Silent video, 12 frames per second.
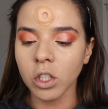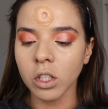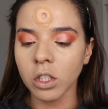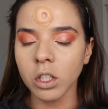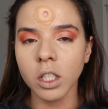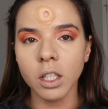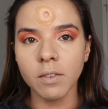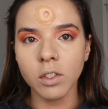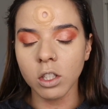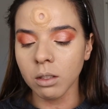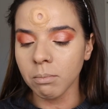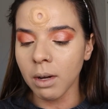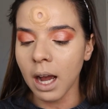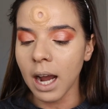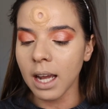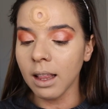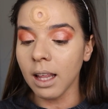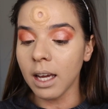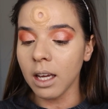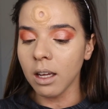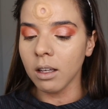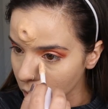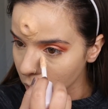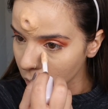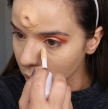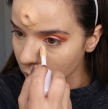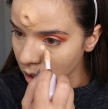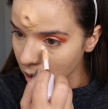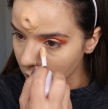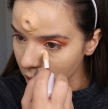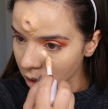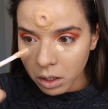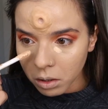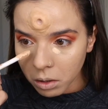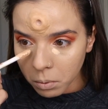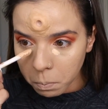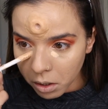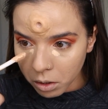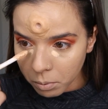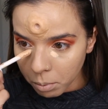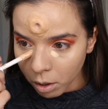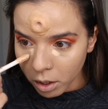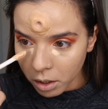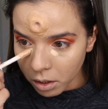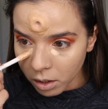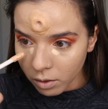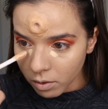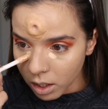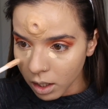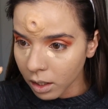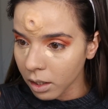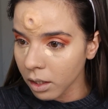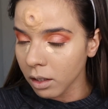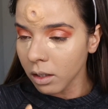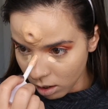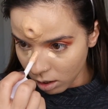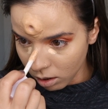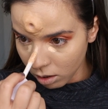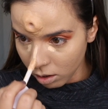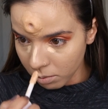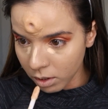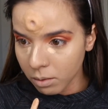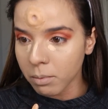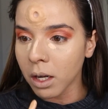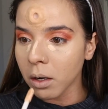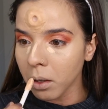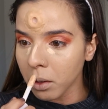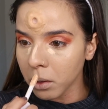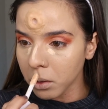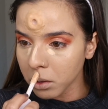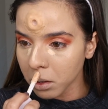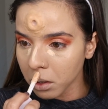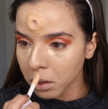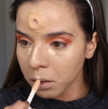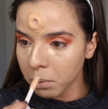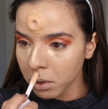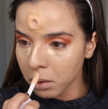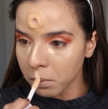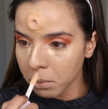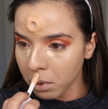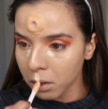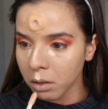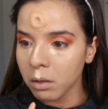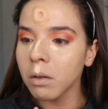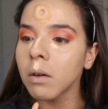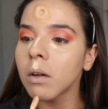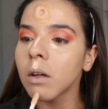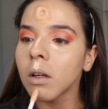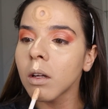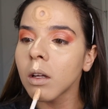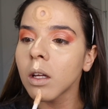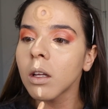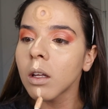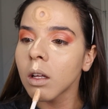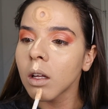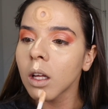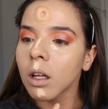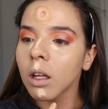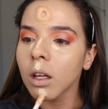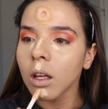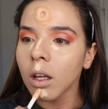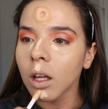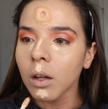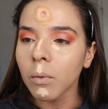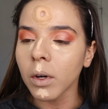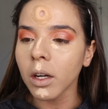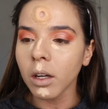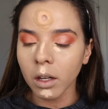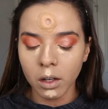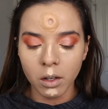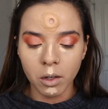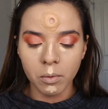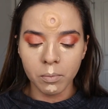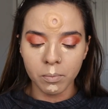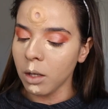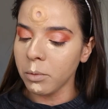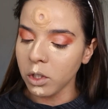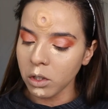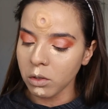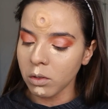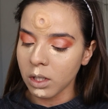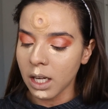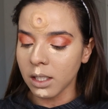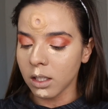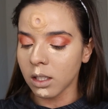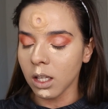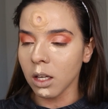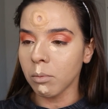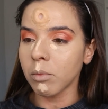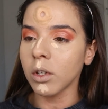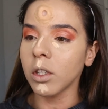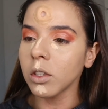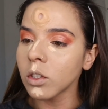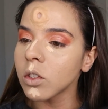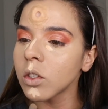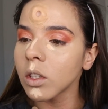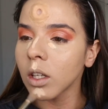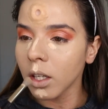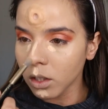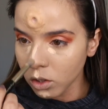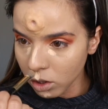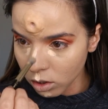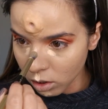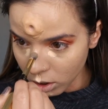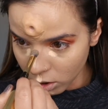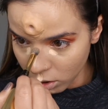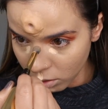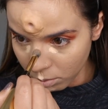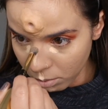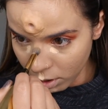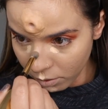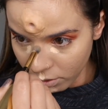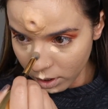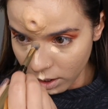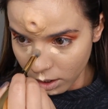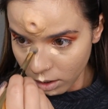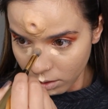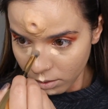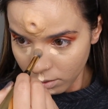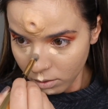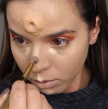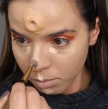just to give some highlight to the little inner part of the eye. And a little bit of my nose, Cupid's bow, and right here. And I'm going to use that same brush and just start to buff it in.